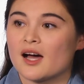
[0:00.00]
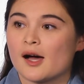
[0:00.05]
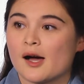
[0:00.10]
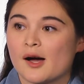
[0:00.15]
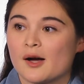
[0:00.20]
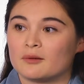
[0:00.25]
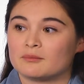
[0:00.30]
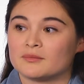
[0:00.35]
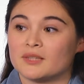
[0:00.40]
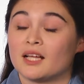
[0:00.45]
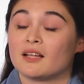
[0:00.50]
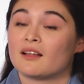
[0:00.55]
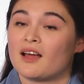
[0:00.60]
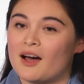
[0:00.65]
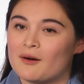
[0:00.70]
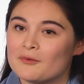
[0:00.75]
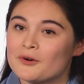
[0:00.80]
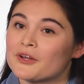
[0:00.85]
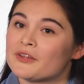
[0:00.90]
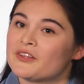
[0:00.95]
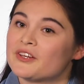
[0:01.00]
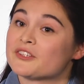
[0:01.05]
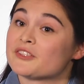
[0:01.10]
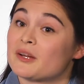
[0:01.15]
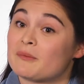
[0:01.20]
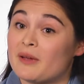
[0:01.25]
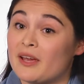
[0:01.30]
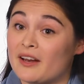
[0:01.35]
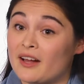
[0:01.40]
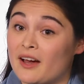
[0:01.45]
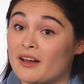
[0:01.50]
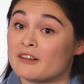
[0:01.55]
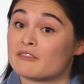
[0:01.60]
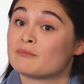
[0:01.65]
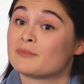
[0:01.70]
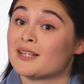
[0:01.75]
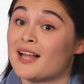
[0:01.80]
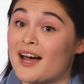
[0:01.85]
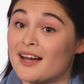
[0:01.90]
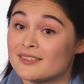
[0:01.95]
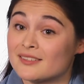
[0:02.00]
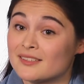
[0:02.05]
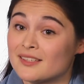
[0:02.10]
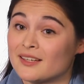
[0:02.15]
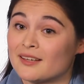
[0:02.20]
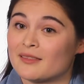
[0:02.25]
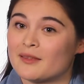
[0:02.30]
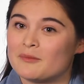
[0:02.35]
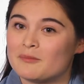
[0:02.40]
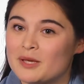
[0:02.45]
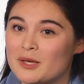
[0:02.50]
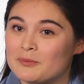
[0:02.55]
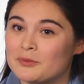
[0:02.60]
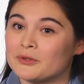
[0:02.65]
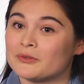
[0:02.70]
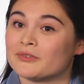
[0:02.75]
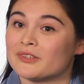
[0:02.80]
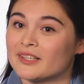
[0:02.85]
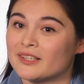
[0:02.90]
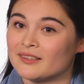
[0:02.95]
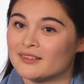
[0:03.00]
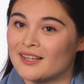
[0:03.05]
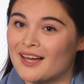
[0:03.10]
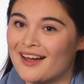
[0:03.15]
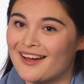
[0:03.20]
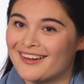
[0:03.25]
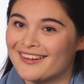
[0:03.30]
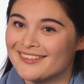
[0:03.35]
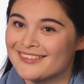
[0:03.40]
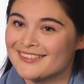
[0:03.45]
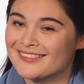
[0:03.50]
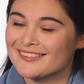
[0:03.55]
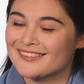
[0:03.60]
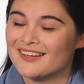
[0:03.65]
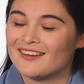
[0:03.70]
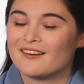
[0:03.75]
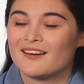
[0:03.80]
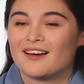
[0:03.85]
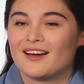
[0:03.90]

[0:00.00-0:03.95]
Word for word: Um, a lot more things are made out of plastic than people realize.